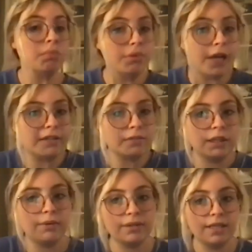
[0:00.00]
that's
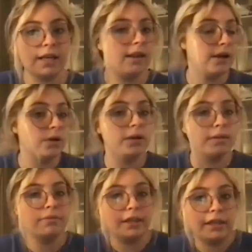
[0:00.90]
what they would say. That,
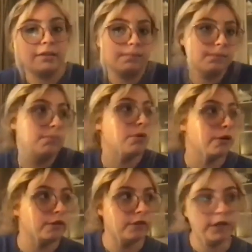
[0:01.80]
oh, like
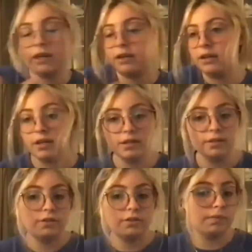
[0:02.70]
muff, like,
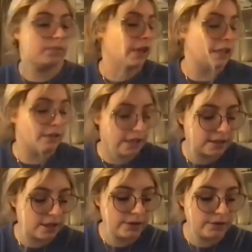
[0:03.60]
so like
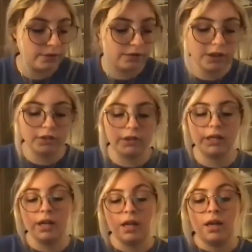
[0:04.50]
that's how they would refer to
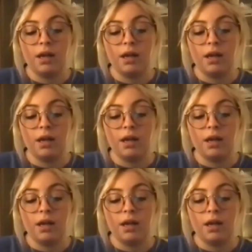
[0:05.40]
it.